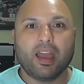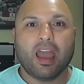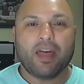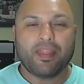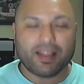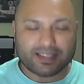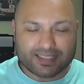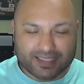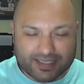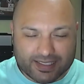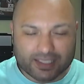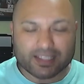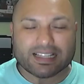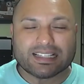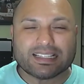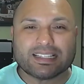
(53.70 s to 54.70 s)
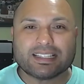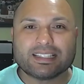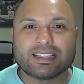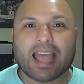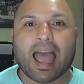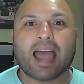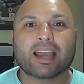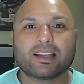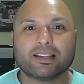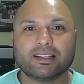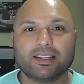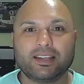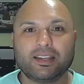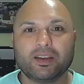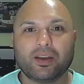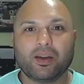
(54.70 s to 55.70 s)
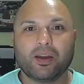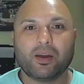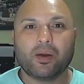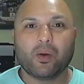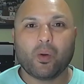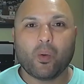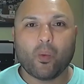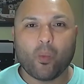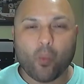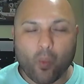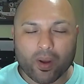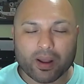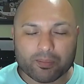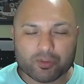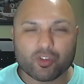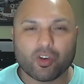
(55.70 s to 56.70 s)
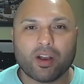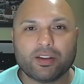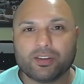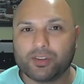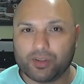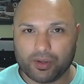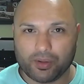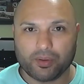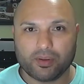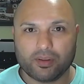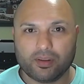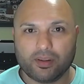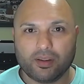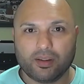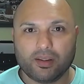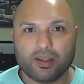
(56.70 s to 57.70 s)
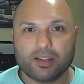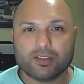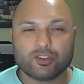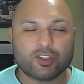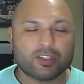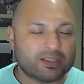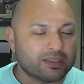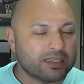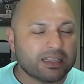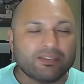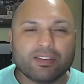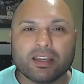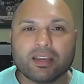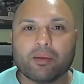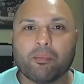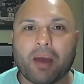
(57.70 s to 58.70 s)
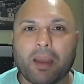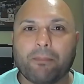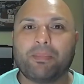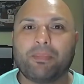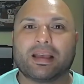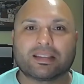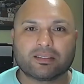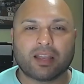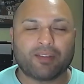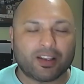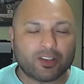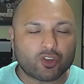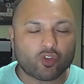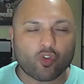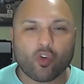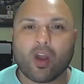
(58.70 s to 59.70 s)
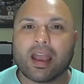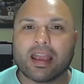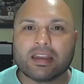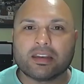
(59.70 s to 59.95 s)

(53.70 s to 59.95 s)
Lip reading: and that's still exactly what I'm trying to do. Just living my best life. I try